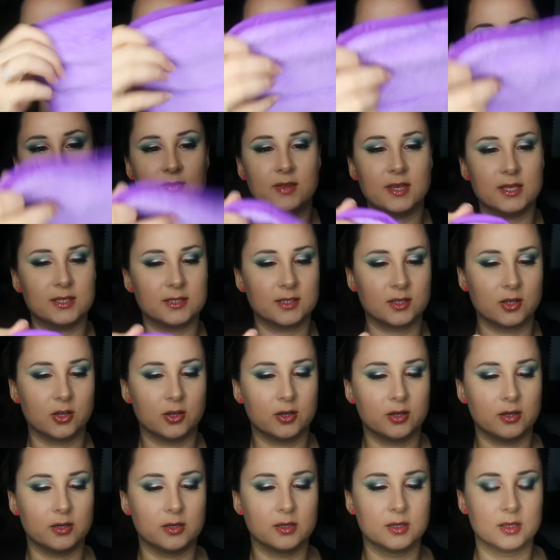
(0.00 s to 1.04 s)
to give these a
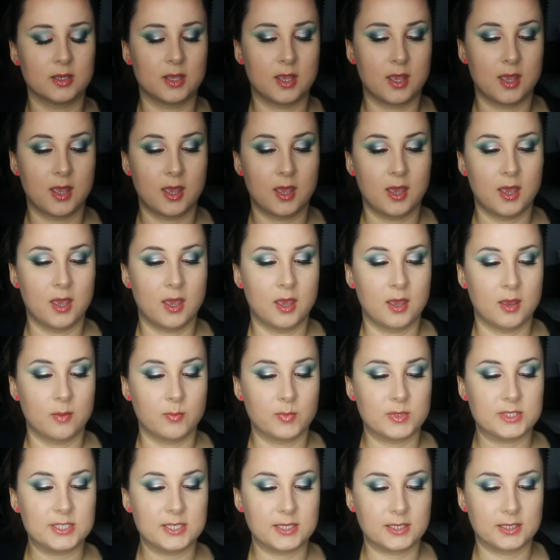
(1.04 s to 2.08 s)
go,
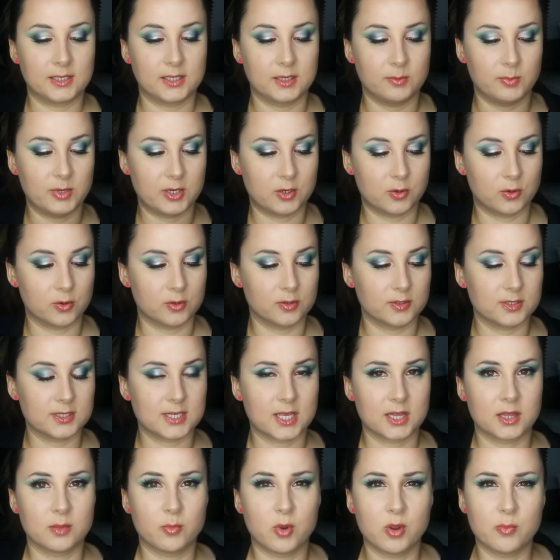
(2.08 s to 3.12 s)
particularly because
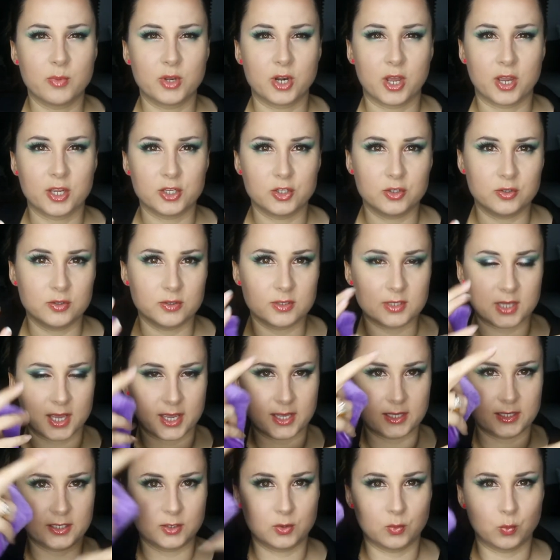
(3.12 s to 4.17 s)
at the moment I use
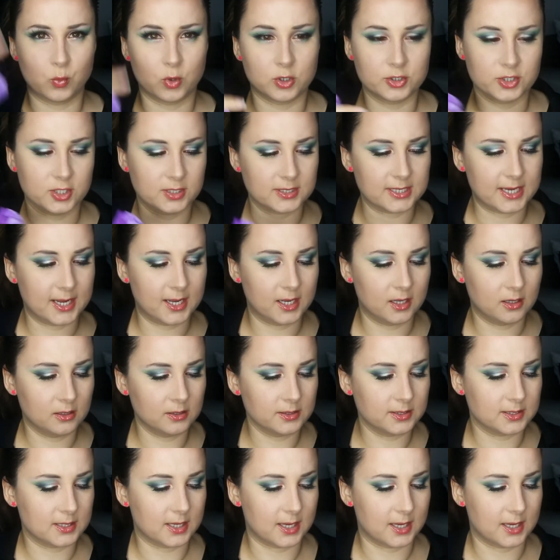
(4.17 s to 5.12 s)
like little washer towels,